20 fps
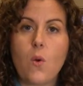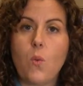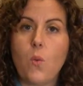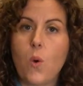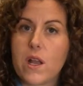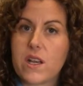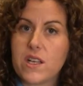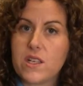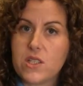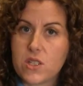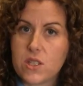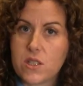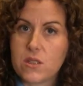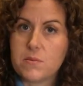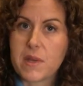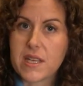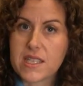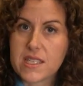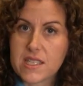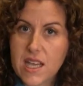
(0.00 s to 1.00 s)
One
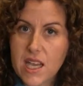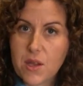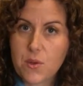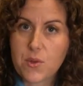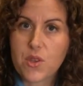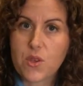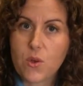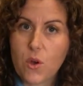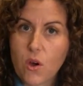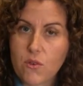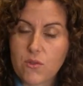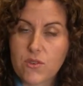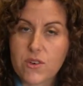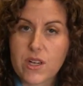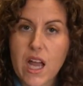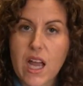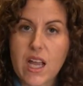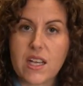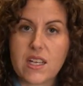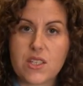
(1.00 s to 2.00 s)
adult may stay with you
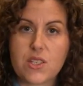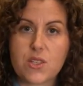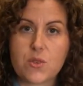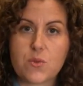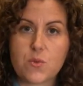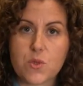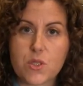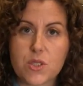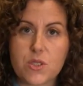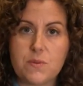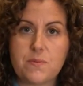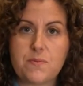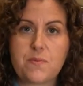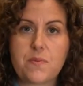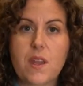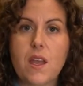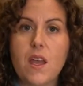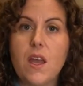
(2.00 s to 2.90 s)
overnight in your room.